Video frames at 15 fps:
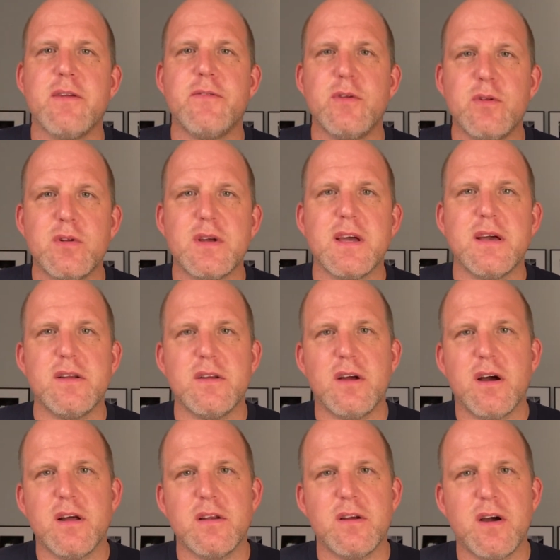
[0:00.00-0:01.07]
If you look
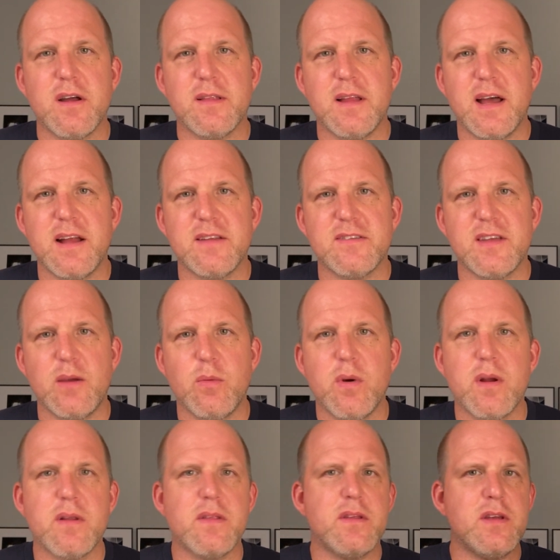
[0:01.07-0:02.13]
on online, say
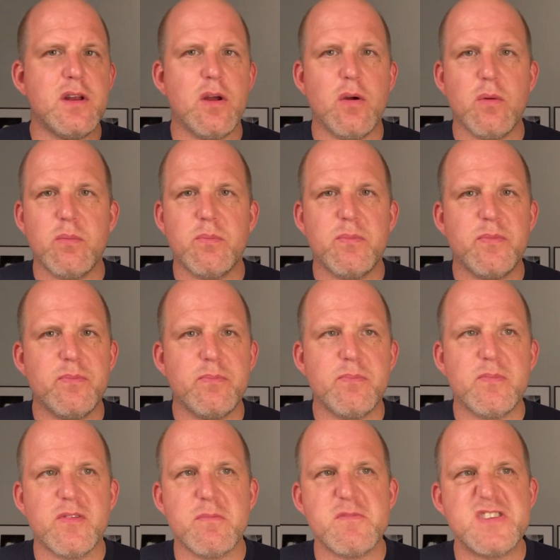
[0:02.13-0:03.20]
what are the
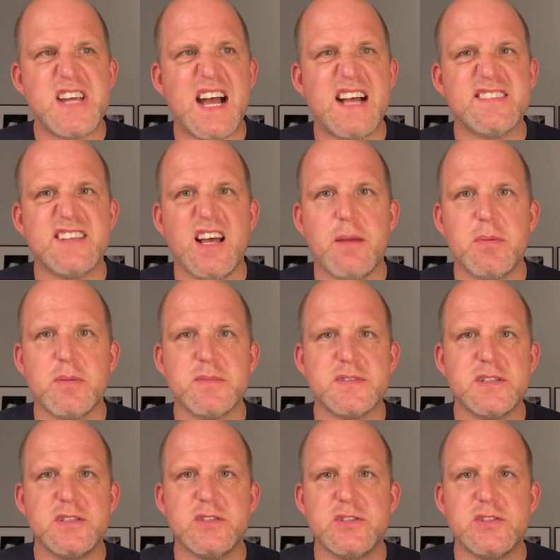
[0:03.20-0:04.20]
some jazz albums